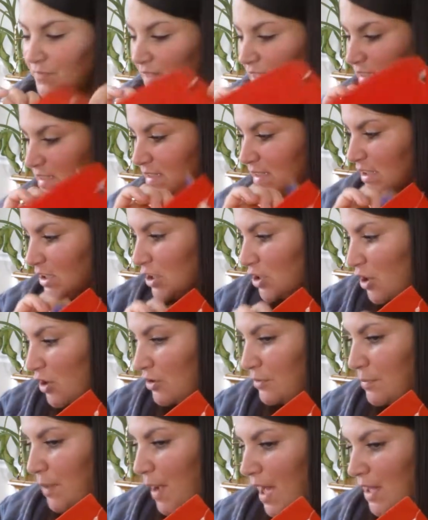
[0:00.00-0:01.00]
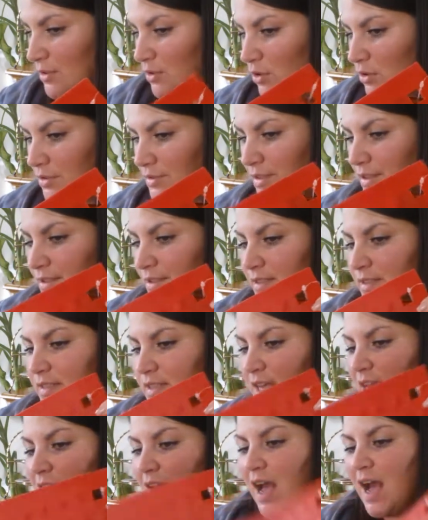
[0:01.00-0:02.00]
silicone pot holders.
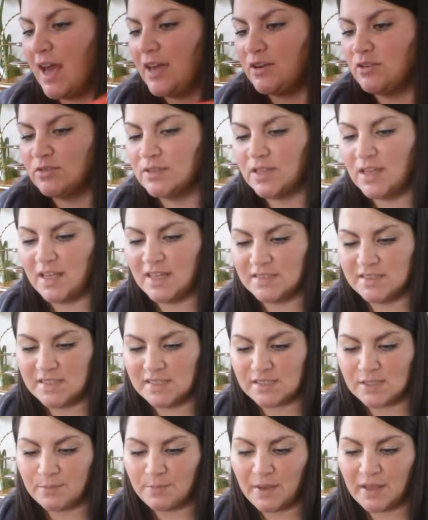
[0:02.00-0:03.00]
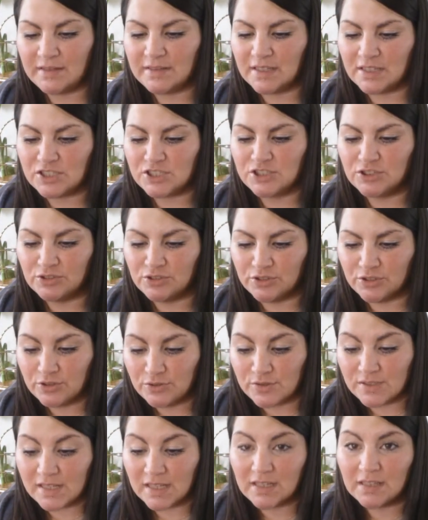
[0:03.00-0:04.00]
I don't anticipate that she'll
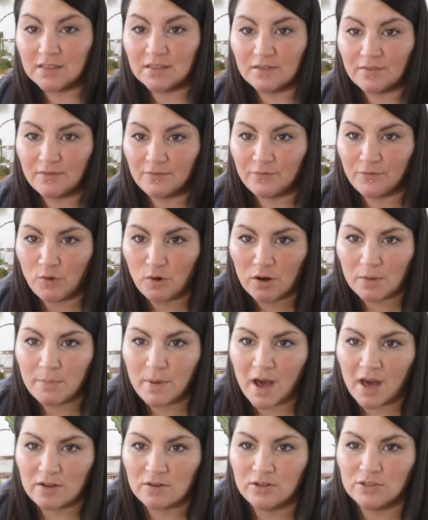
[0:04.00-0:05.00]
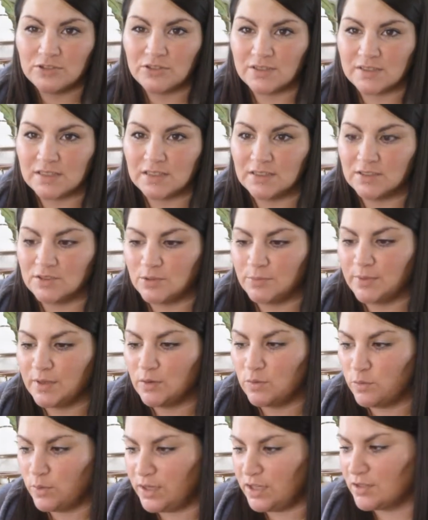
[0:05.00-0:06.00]
use it for a pot holder. It's a little
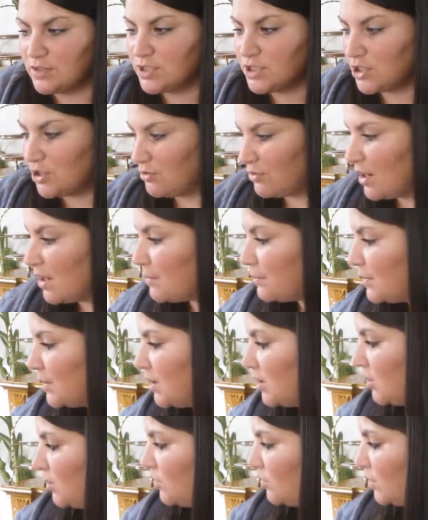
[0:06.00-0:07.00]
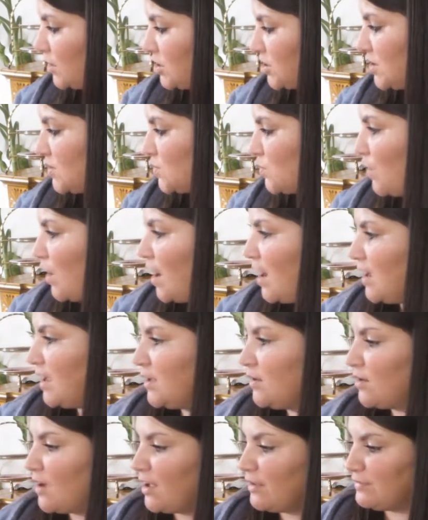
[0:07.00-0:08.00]
bit weird to grip, which is
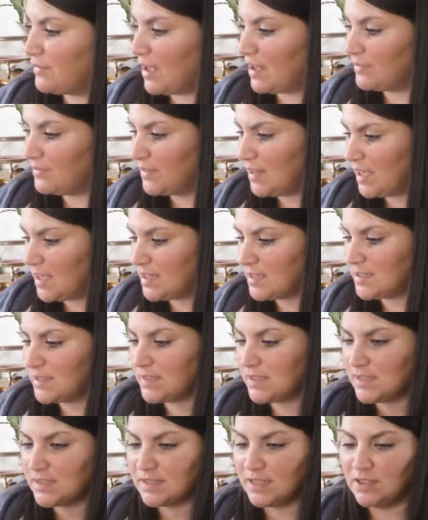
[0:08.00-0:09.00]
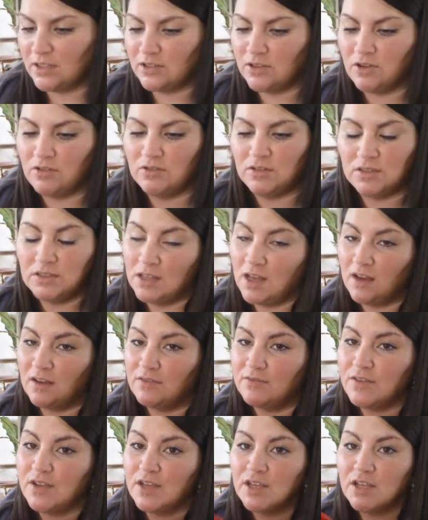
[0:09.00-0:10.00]
why I found this silicone
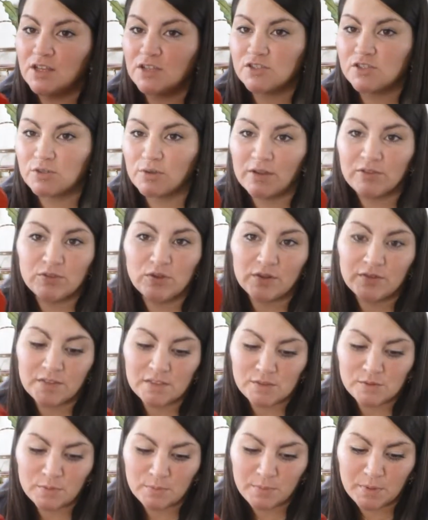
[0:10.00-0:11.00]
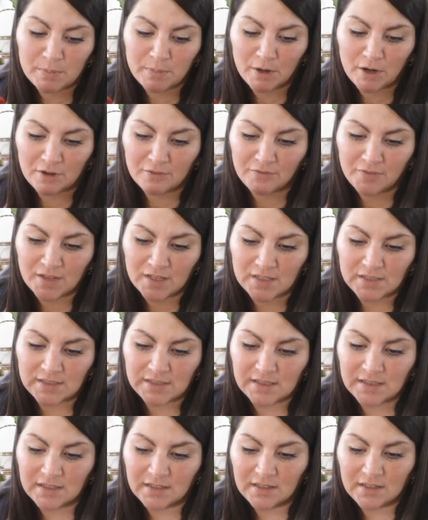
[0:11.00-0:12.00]
glove. So I thought this would be
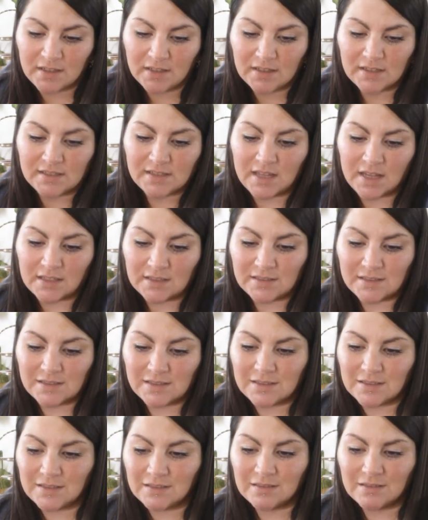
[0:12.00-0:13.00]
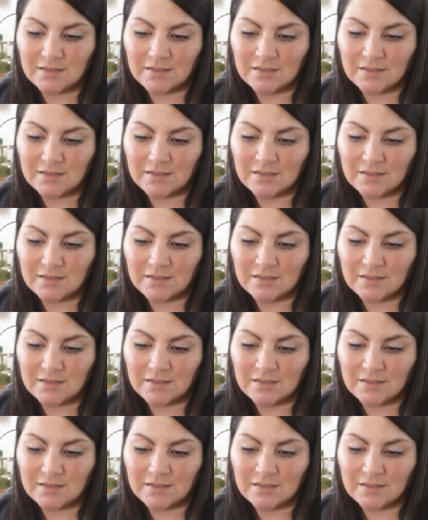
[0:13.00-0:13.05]
perfect since,